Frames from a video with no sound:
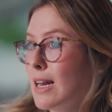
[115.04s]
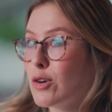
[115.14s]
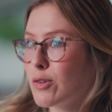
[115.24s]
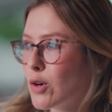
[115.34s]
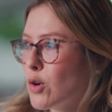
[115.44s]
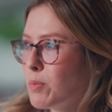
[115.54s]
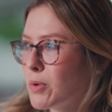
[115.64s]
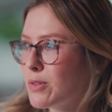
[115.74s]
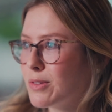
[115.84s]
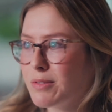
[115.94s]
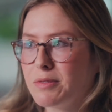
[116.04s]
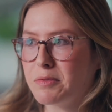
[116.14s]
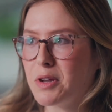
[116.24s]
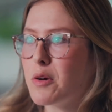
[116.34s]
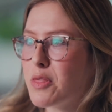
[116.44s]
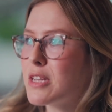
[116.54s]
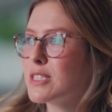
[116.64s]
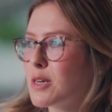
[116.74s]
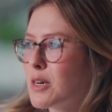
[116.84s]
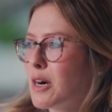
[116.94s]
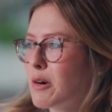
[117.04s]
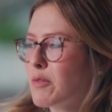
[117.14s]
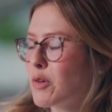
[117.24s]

a lot of hope on how things are, are